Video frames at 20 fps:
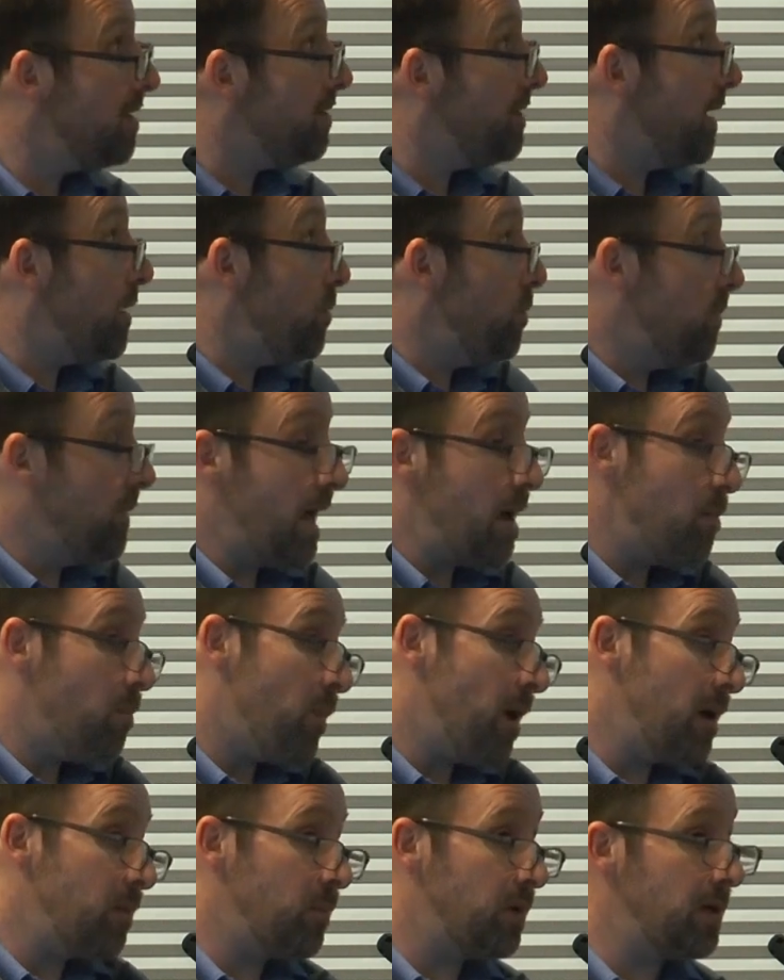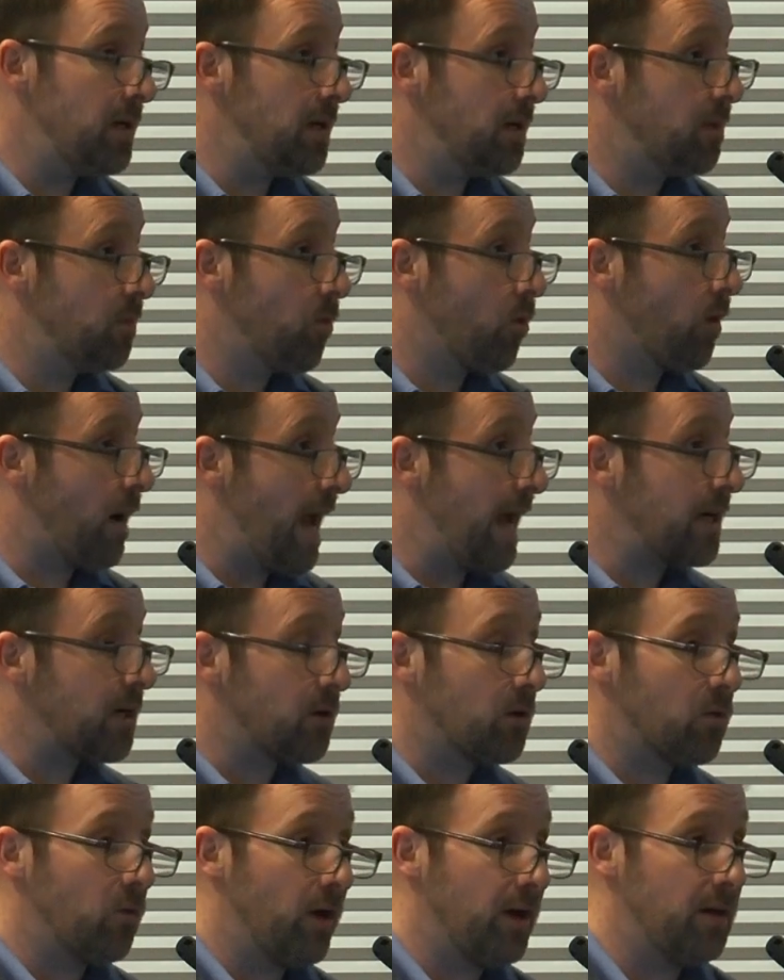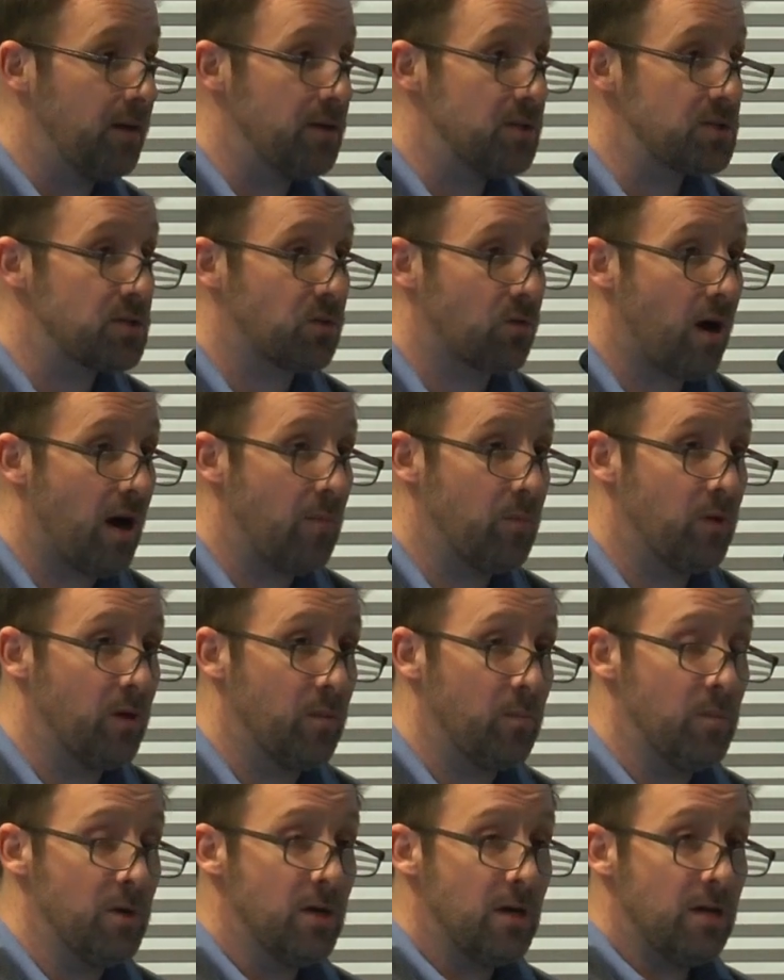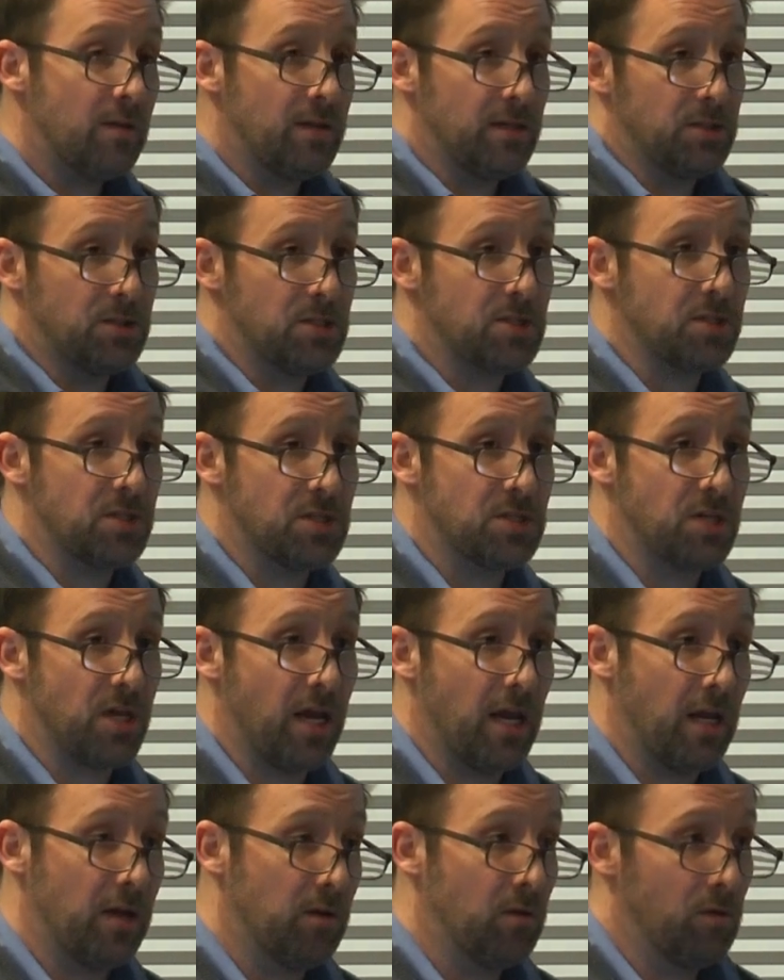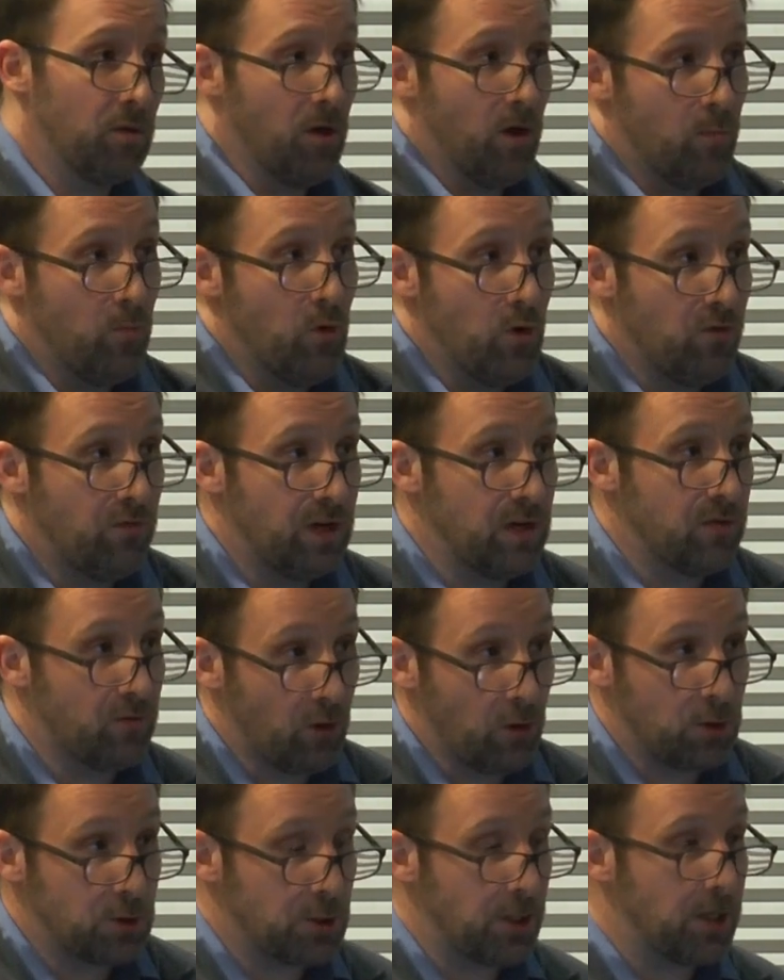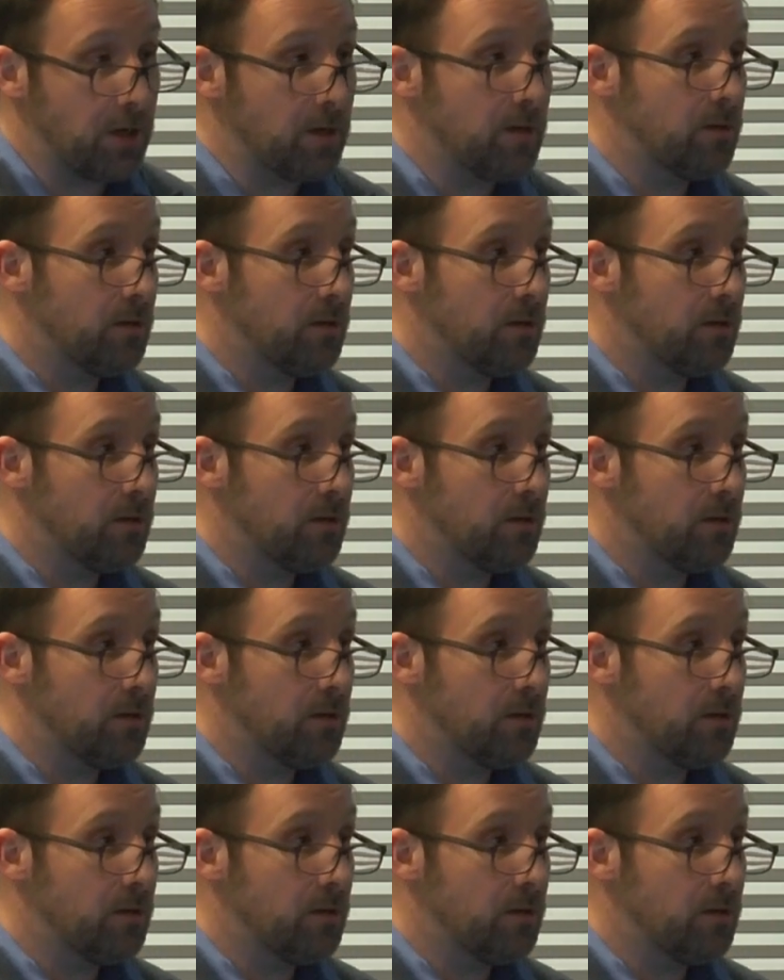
that might be a more accurate way to describe them than just to say the movie version.